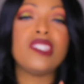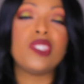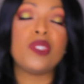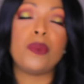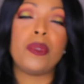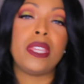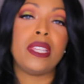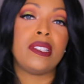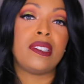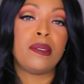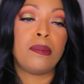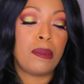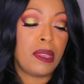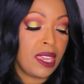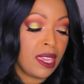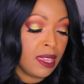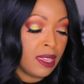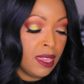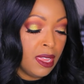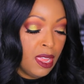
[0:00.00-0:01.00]
sweet to
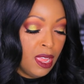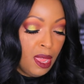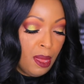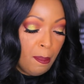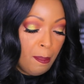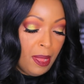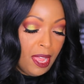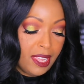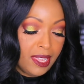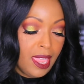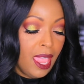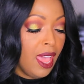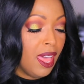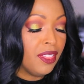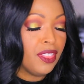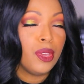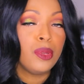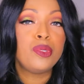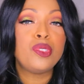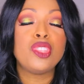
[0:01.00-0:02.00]
me. But yeah,
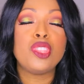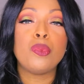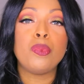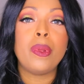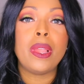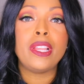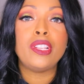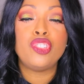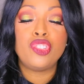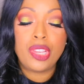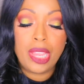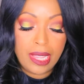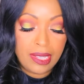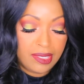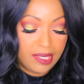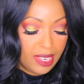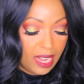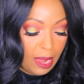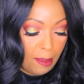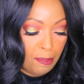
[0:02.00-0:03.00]
those are the red
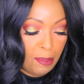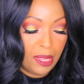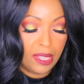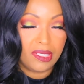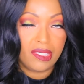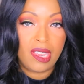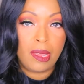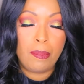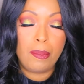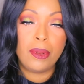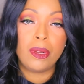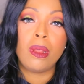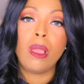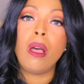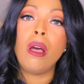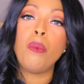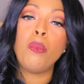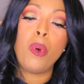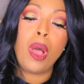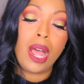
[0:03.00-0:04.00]
shades that I picked up. And
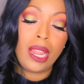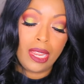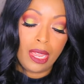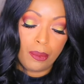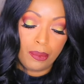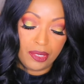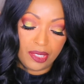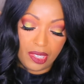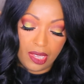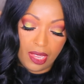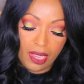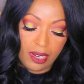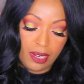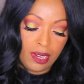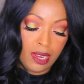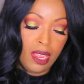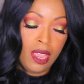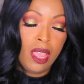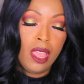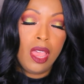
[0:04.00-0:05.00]
while I was in
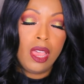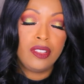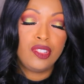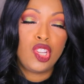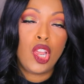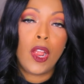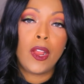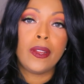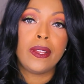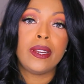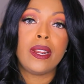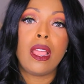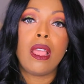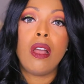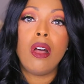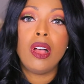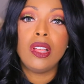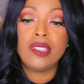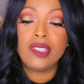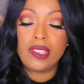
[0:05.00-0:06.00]
Target, I
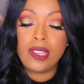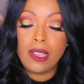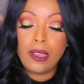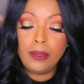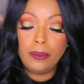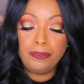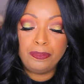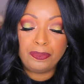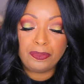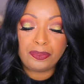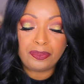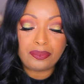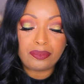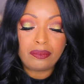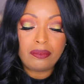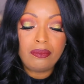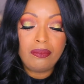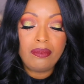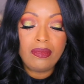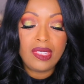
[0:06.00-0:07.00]
also
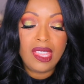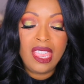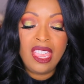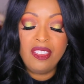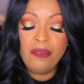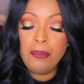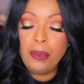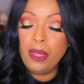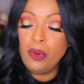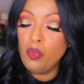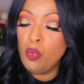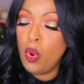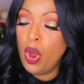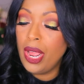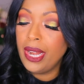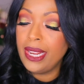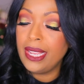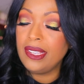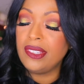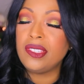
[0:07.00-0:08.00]
have been
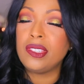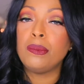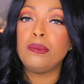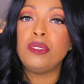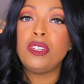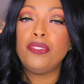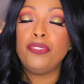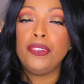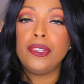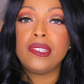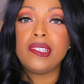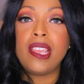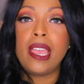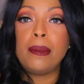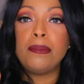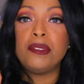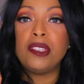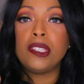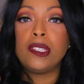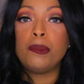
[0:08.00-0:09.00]
wanting some different
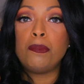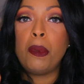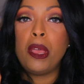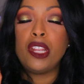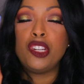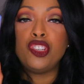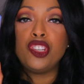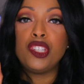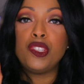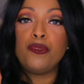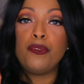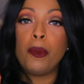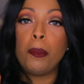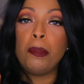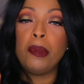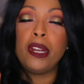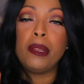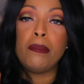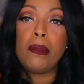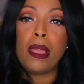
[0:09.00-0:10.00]
types of sponges for
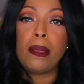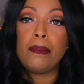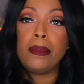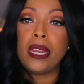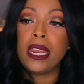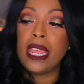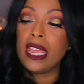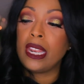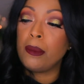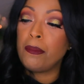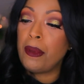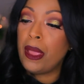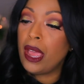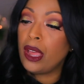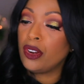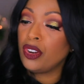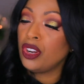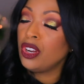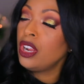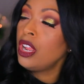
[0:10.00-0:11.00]
putting my banana
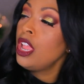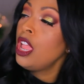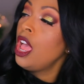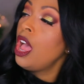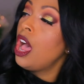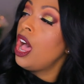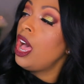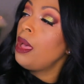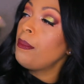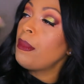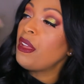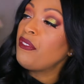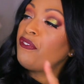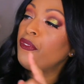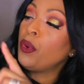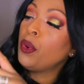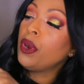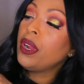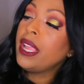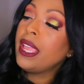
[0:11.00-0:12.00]
powder on my
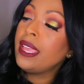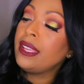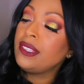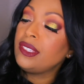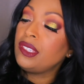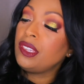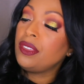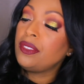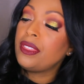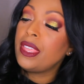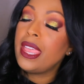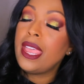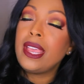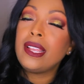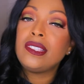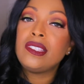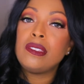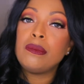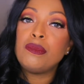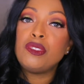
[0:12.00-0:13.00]
forehead. So they
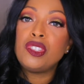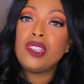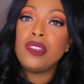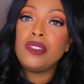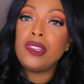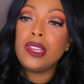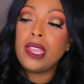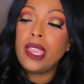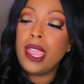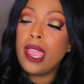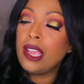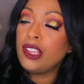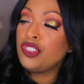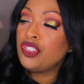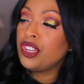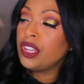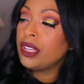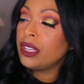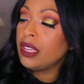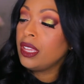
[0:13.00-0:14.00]
had some Sonia
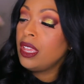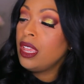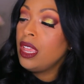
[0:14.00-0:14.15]
Kashuk